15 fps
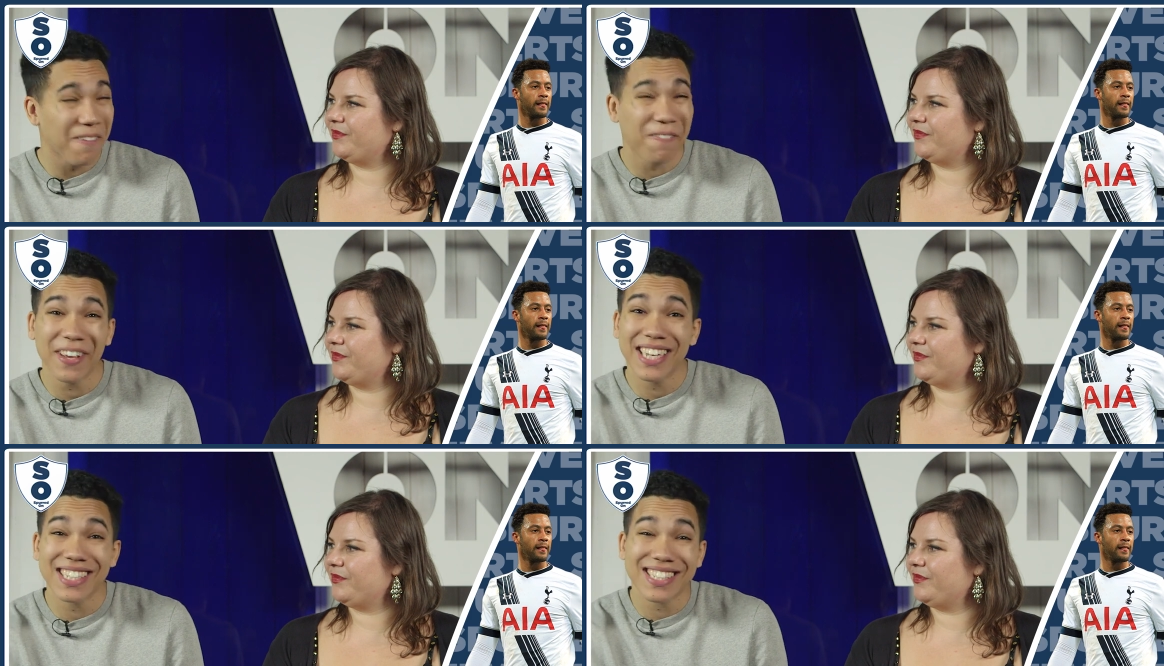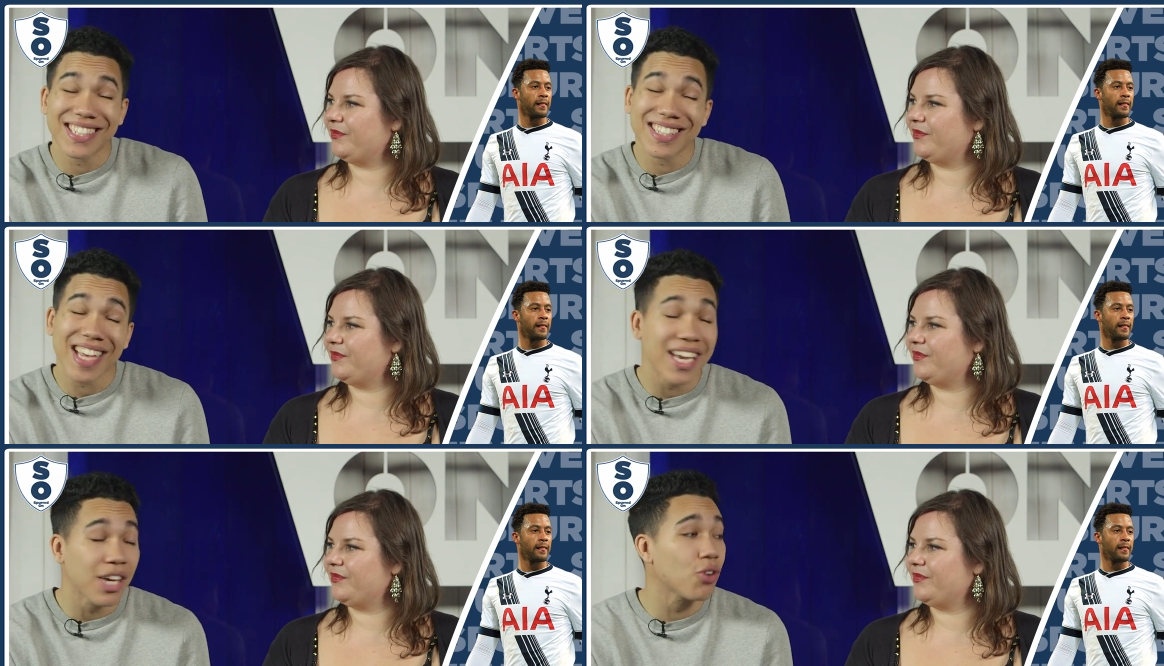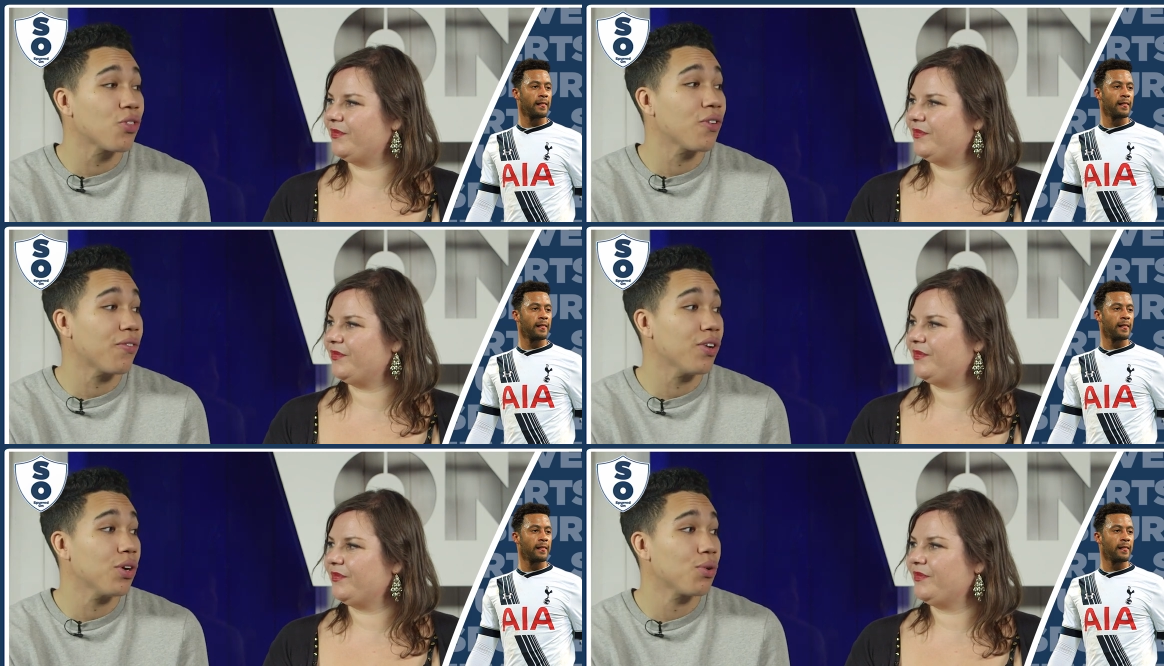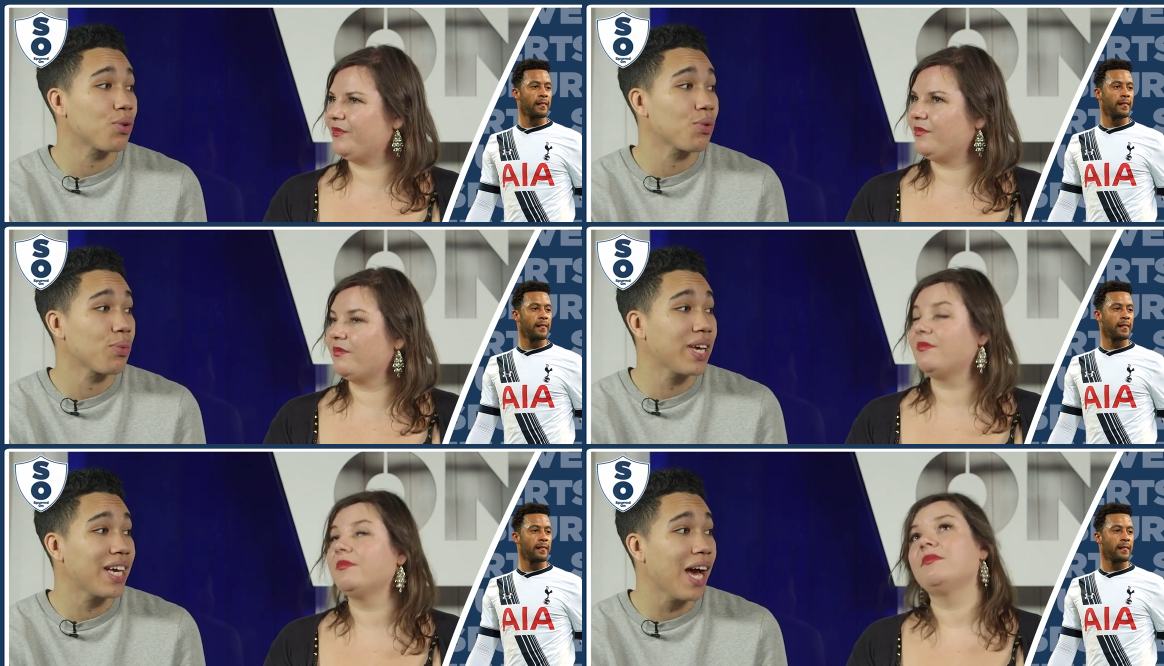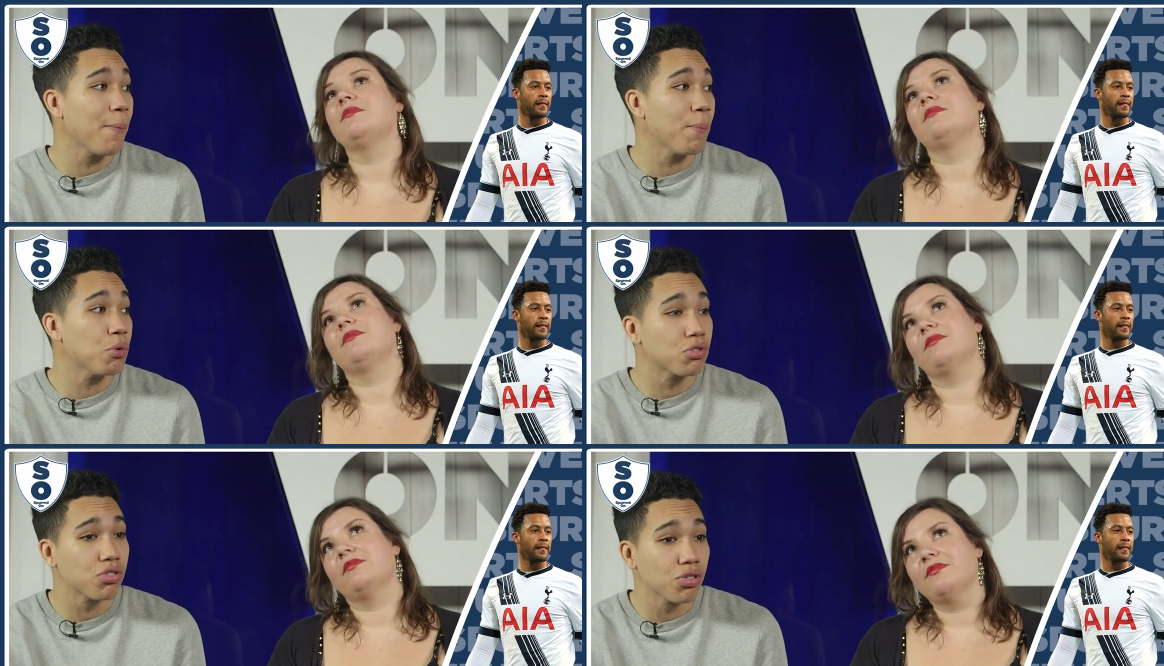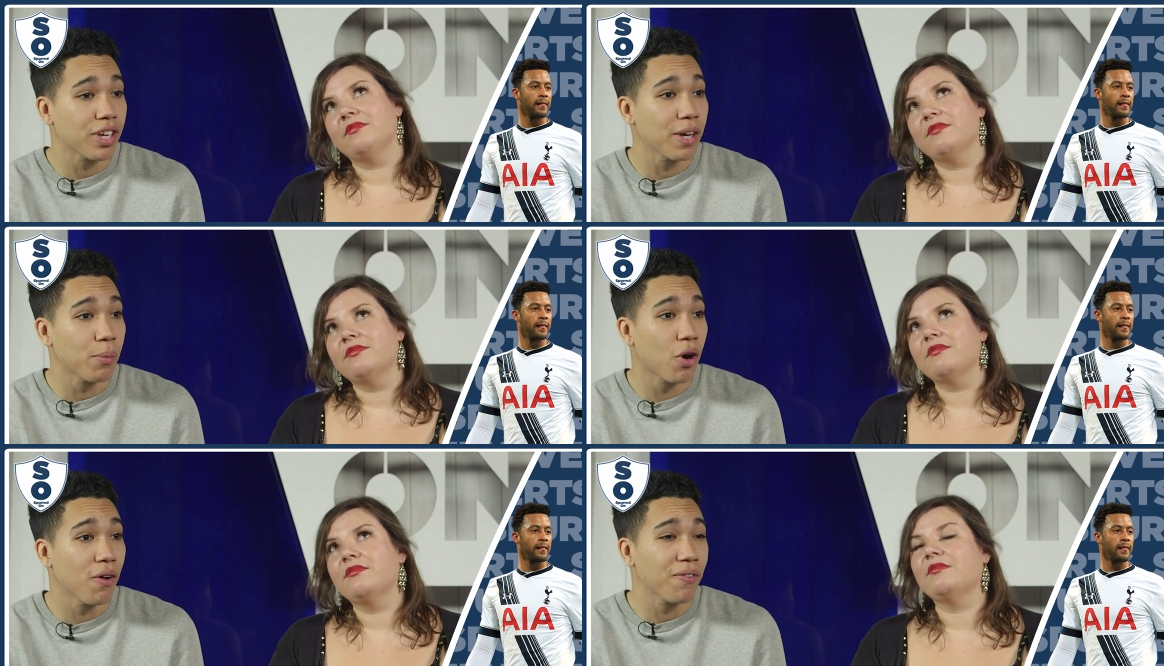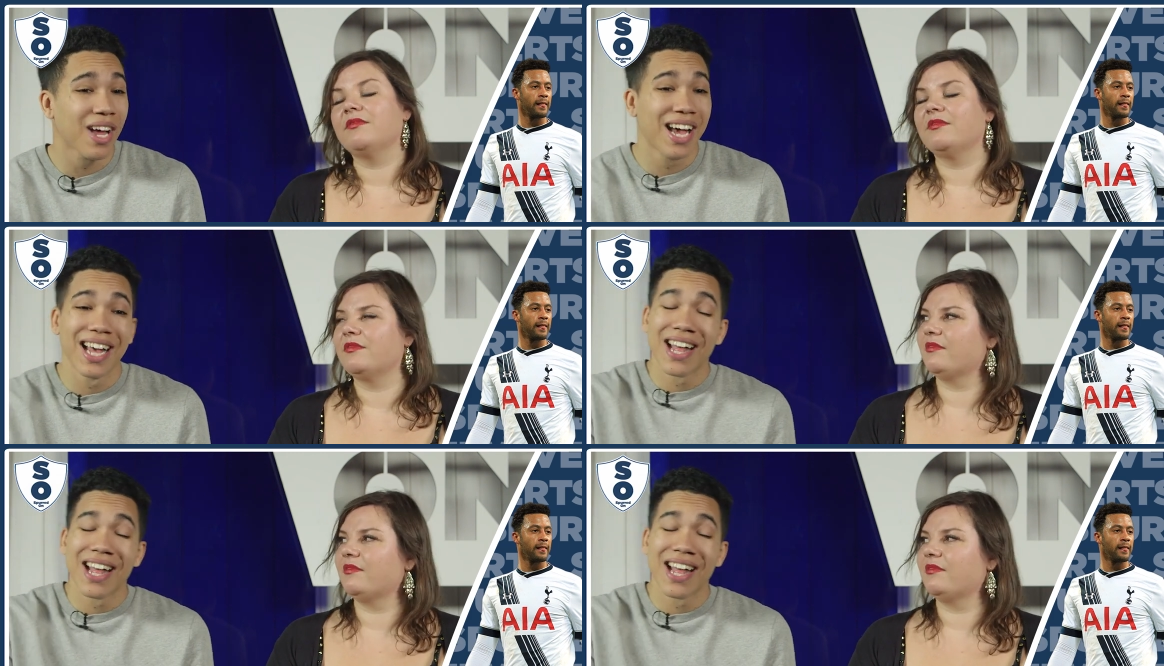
Speaker 1: if he had stayed on the field. We gambled, took him off.